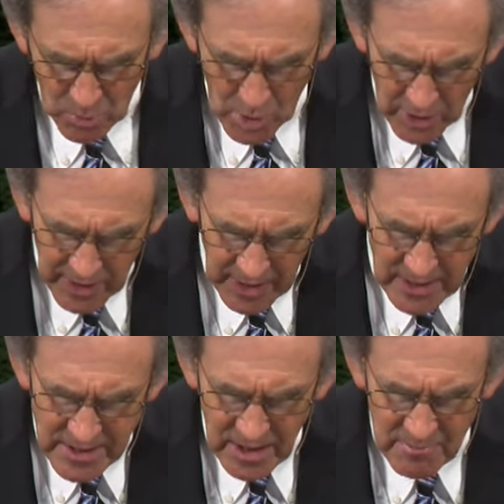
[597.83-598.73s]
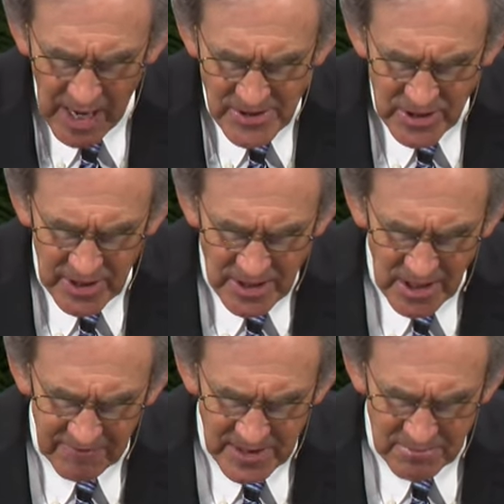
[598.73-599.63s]
workings and imaginings
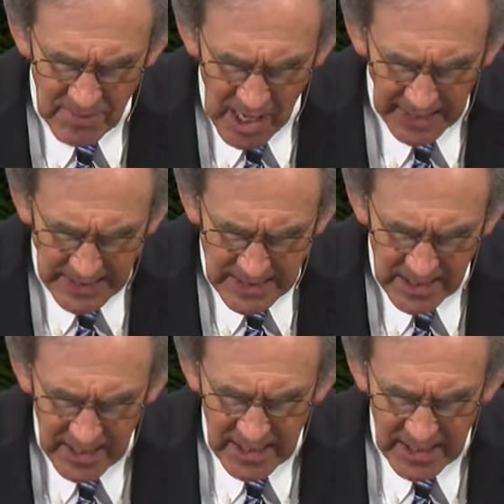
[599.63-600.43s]
of his mind,